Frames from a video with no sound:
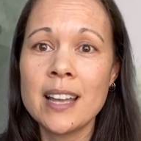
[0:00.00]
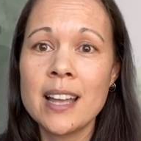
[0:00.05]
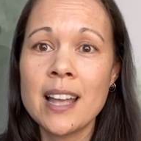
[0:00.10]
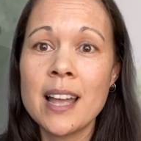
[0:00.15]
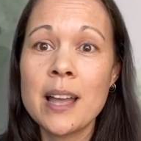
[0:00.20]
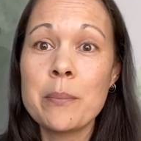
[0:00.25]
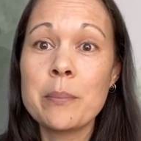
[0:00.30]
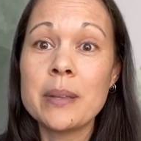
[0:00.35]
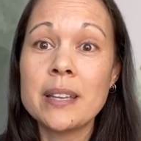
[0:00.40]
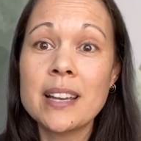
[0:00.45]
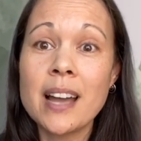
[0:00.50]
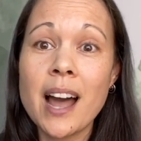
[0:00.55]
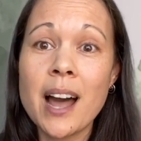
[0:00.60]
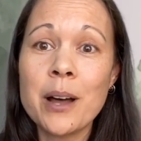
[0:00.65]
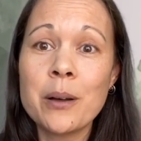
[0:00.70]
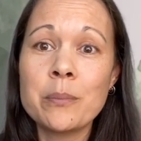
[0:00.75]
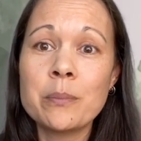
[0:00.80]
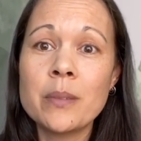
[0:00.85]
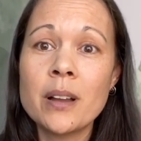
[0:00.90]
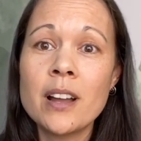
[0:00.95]

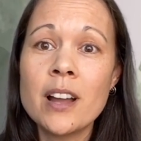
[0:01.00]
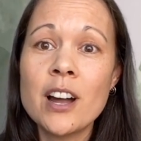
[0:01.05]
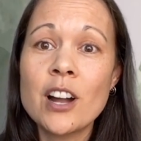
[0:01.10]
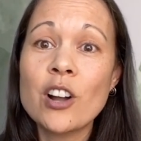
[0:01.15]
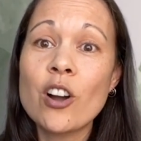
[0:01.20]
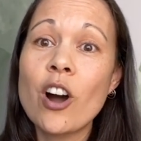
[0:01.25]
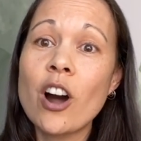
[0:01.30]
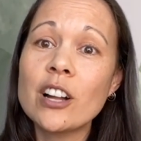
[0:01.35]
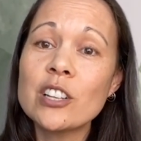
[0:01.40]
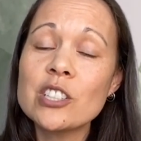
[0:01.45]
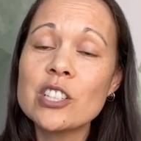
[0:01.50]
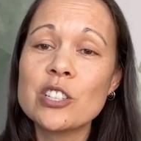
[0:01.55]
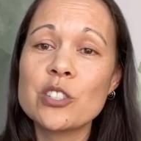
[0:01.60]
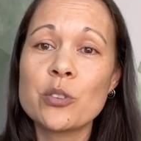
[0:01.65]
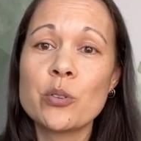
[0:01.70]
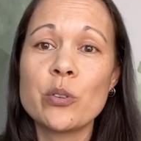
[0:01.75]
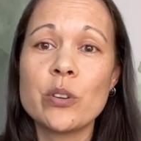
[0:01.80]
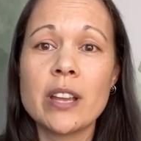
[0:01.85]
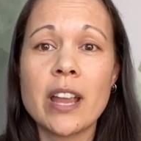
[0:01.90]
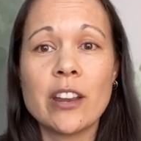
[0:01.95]
become conscious
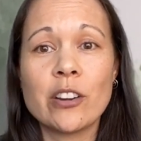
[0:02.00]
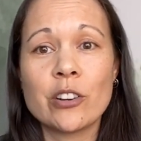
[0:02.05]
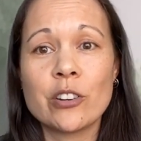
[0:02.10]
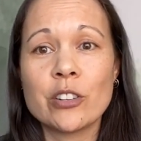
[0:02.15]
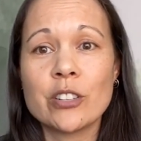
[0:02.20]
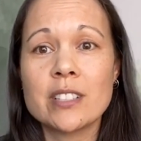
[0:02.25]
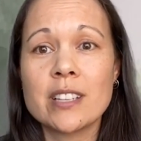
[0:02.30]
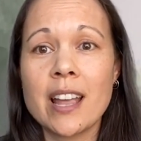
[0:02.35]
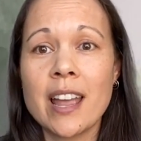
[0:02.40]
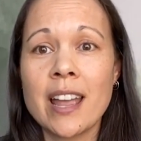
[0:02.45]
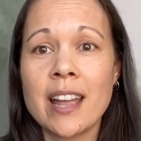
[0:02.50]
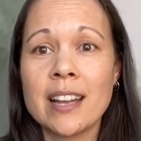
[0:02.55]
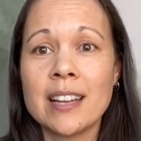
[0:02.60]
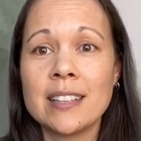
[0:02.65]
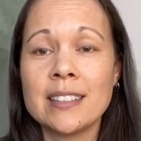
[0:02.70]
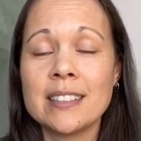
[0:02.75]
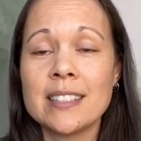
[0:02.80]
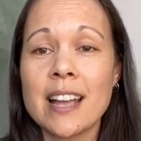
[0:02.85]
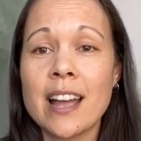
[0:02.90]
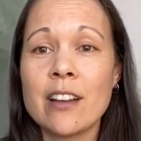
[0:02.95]
creators
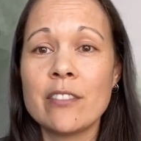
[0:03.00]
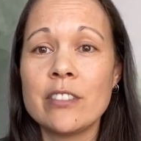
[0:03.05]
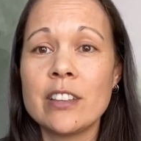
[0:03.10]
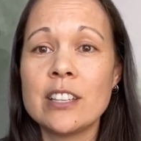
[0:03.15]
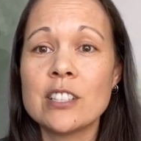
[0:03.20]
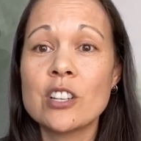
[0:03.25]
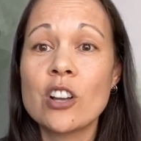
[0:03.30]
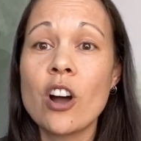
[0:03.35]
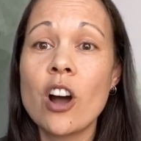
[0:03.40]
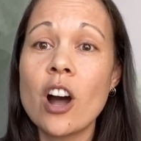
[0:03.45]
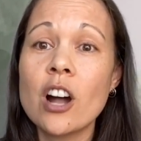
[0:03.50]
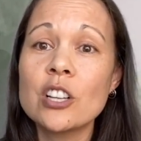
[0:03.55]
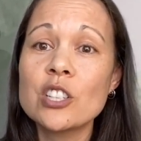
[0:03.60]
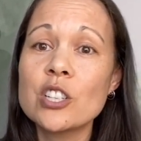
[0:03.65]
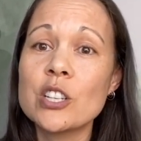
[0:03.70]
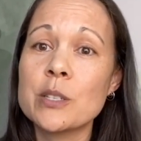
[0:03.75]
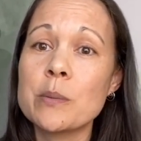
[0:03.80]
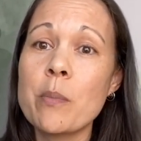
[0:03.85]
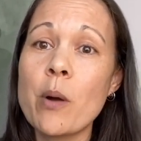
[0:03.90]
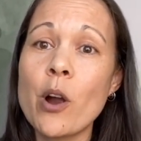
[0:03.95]
and to have these
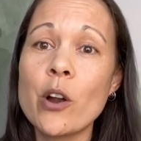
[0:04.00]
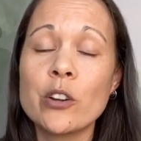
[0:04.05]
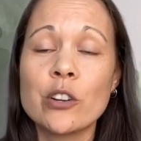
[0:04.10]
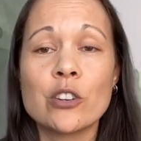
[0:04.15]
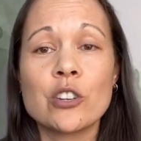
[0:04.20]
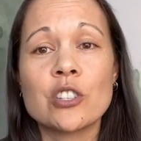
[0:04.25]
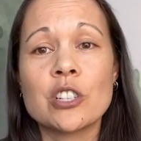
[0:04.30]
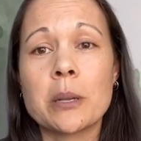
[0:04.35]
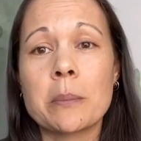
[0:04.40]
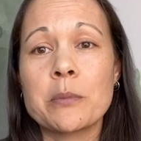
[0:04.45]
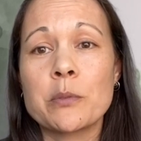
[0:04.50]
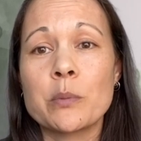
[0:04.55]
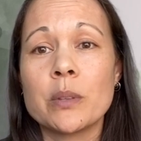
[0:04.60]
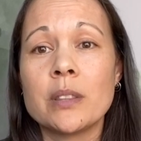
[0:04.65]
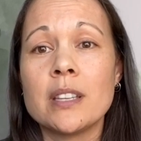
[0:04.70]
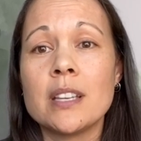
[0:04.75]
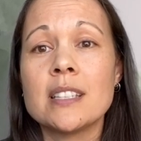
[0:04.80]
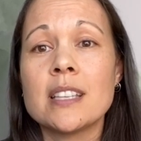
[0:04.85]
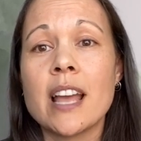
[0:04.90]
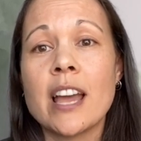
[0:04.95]
conscious partnerships with
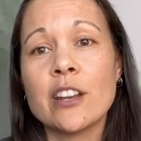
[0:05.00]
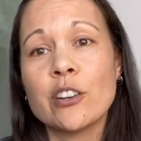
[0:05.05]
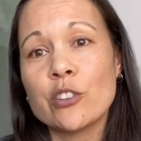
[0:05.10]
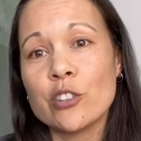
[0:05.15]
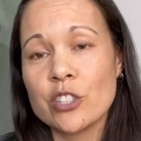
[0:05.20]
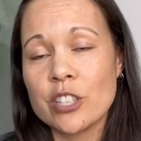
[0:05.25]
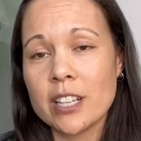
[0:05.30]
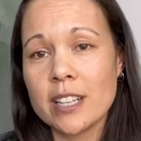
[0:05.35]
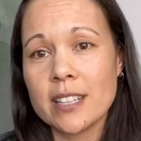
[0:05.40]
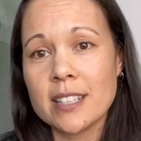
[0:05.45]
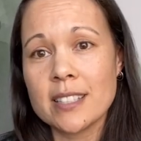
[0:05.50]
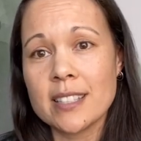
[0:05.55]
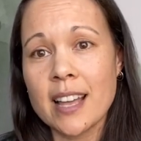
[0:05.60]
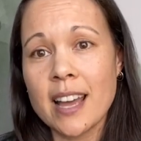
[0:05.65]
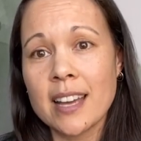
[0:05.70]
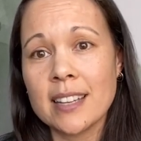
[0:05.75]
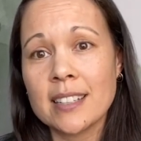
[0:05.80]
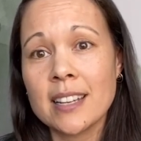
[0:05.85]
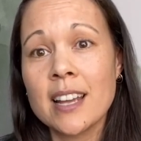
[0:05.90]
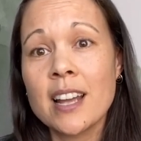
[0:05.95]
these energies
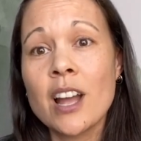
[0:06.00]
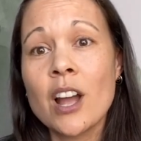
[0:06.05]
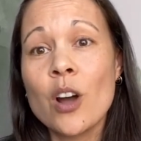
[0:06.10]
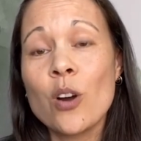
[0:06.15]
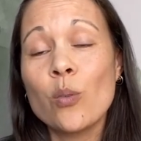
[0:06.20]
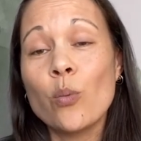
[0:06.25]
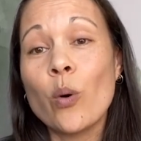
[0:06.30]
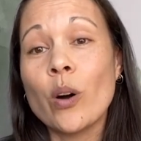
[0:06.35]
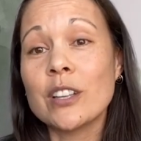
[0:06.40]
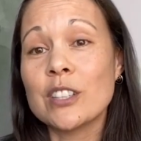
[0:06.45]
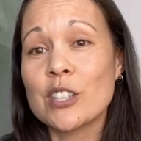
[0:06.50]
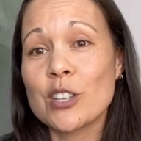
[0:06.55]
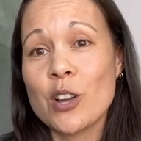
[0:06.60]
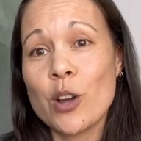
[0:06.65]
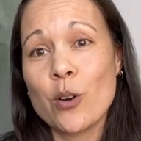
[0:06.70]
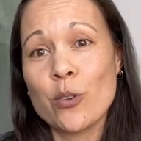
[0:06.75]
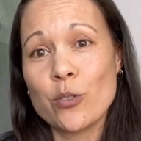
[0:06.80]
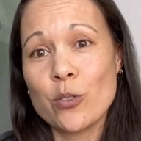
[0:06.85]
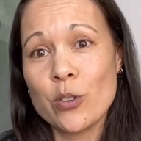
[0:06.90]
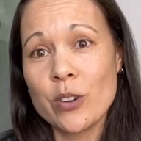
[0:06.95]
that want to
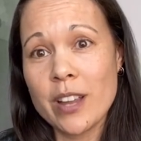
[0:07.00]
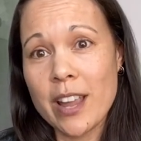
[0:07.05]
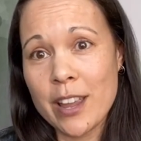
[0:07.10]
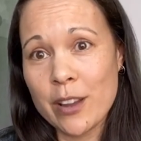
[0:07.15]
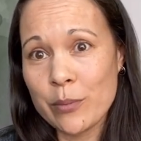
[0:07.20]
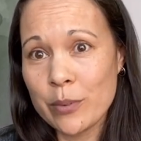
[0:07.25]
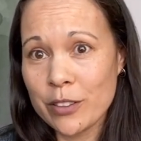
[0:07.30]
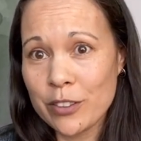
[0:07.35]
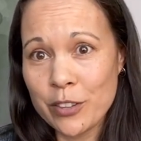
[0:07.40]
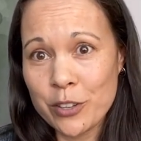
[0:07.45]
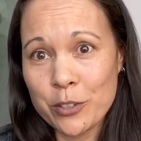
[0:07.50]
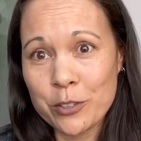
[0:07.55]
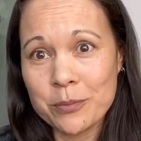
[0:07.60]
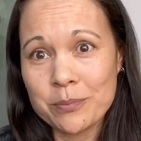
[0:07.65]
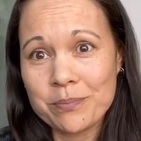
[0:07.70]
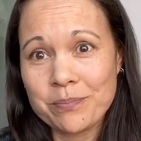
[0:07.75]
co-create with you.